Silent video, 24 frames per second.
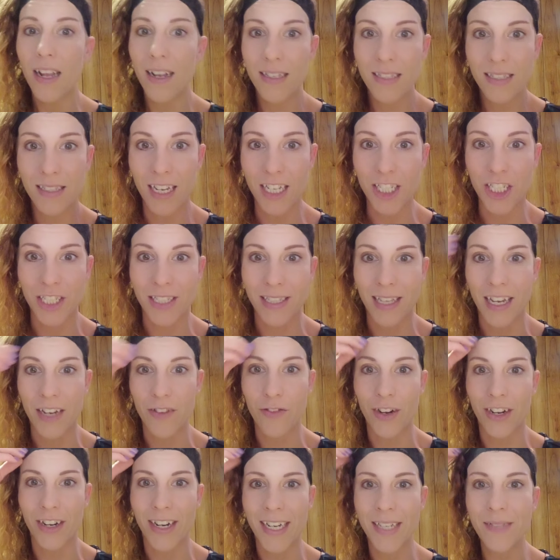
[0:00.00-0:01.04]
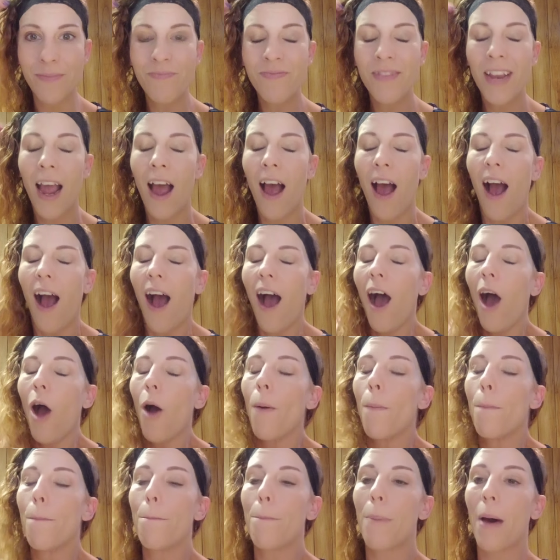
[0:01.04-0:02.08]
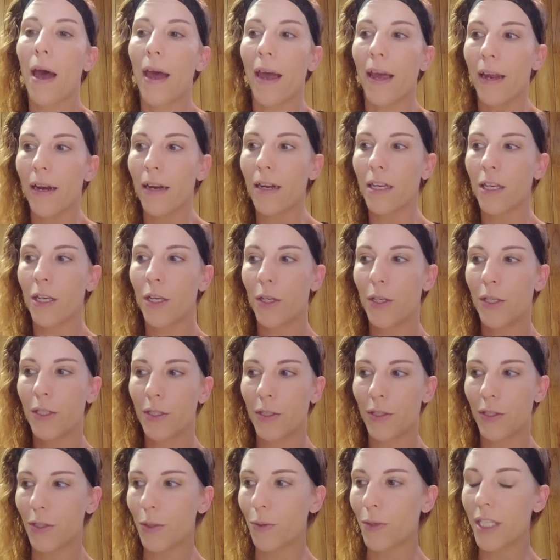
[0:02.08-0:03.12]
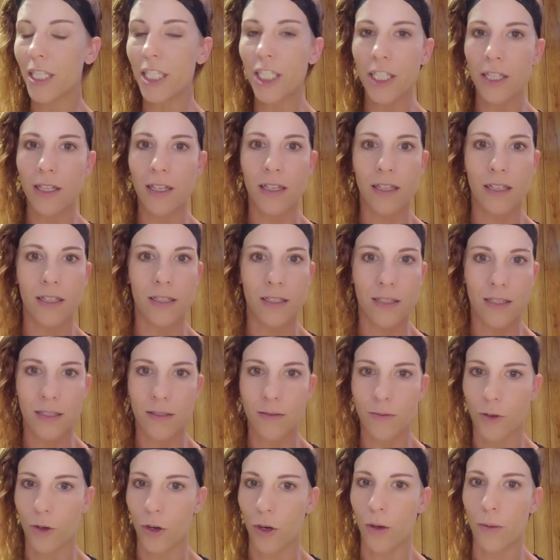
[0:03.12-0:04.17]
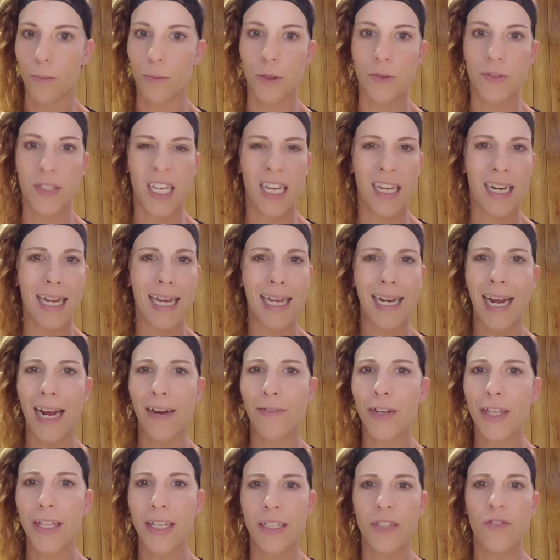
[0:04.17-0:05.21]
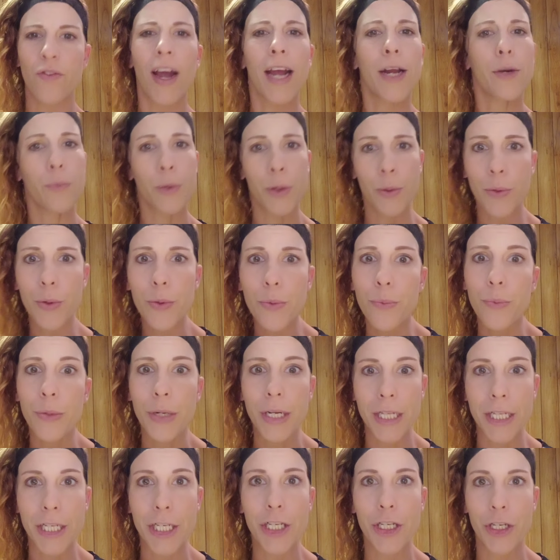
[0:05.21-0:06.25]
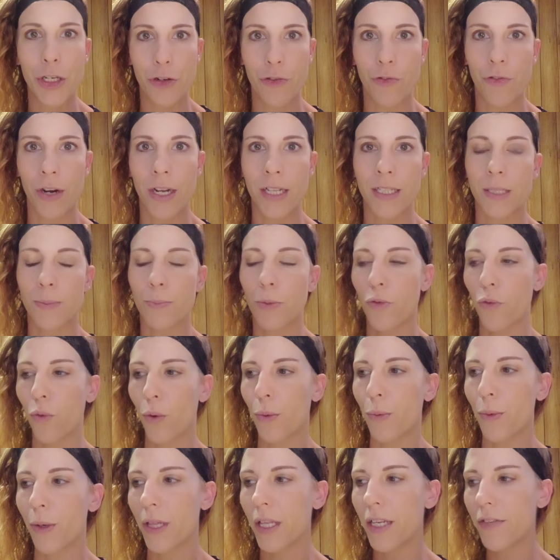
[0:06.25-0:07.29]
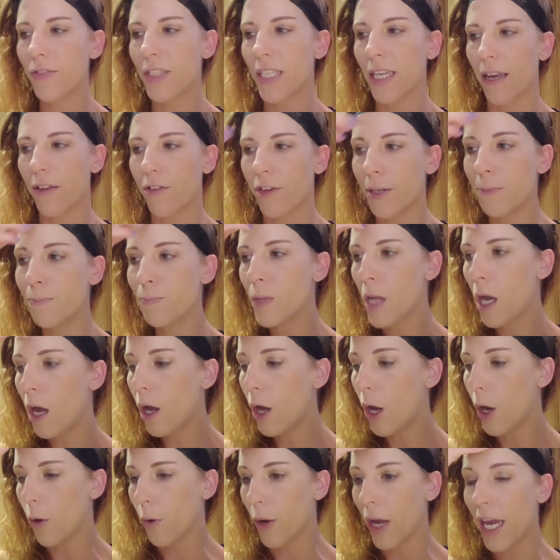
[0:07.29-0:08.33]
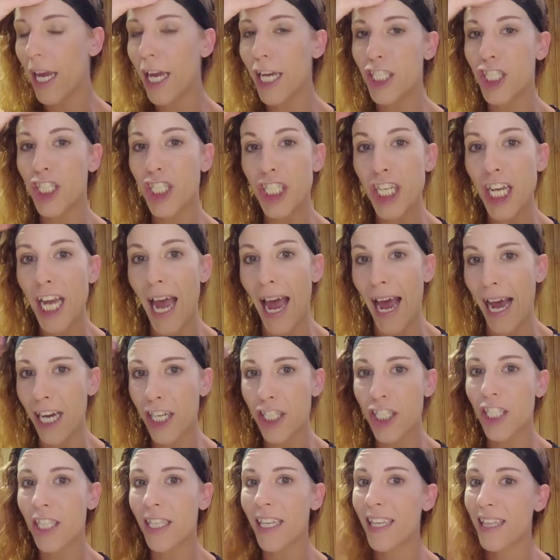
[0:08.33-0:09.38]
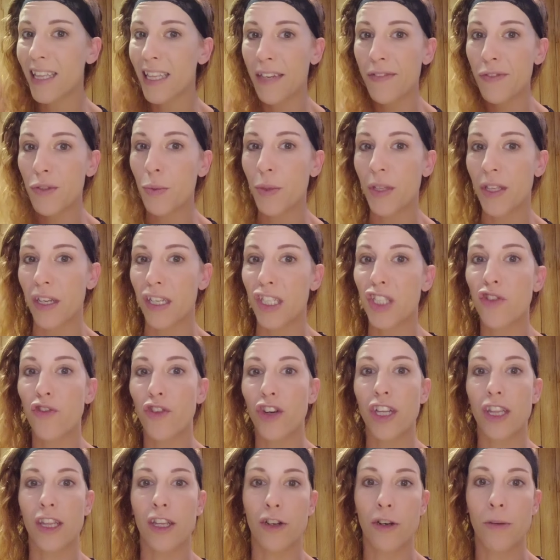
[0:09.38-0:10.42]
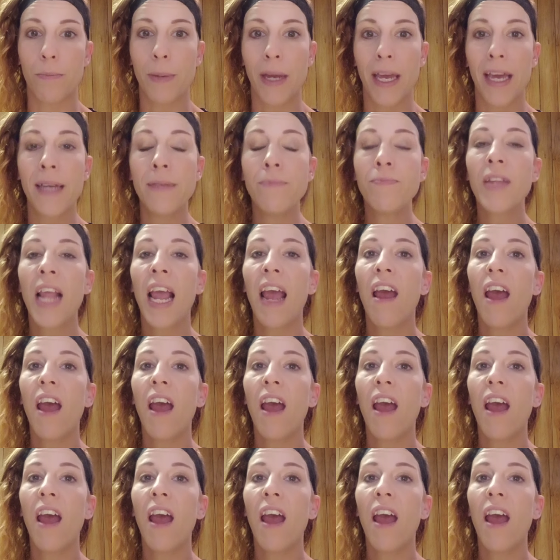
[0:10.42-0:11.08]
Such is life, all right? But so initially this girl moves in and everything's fine. We were really good friends before we lived together. Okay, and she actually lived with us for a little bit